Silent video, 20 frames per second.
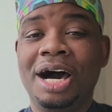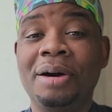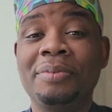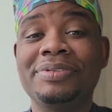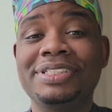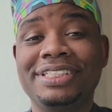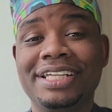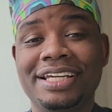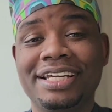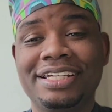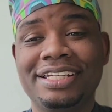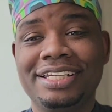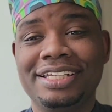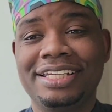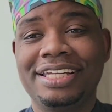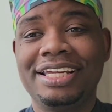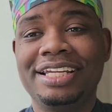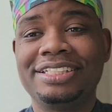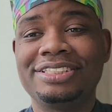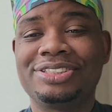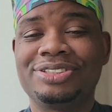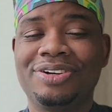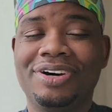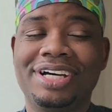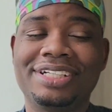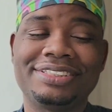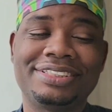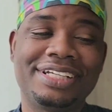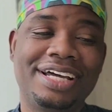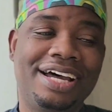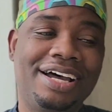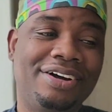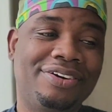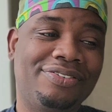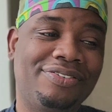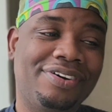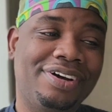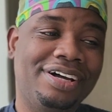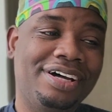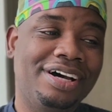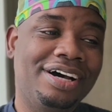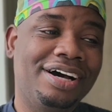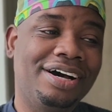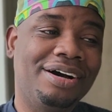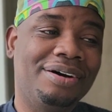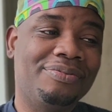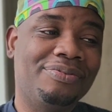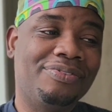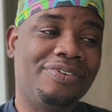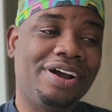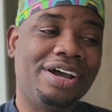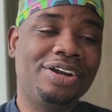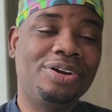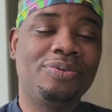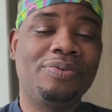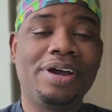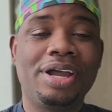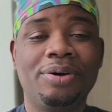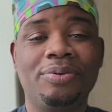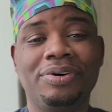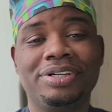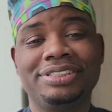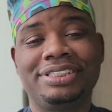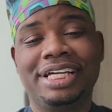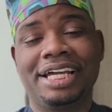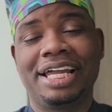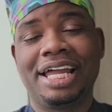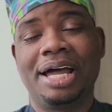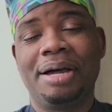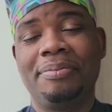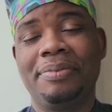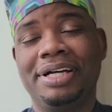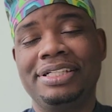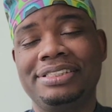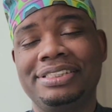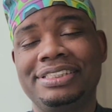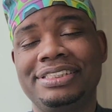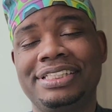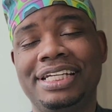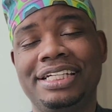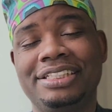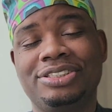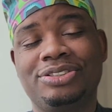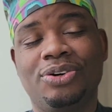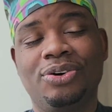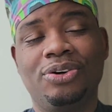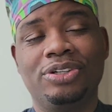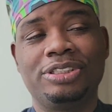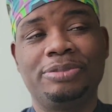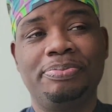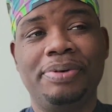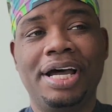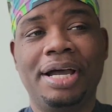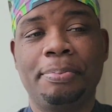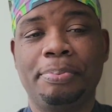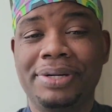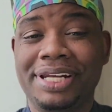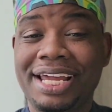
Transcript: I'm going to take it again. So I signed up right away once I got my test scores back.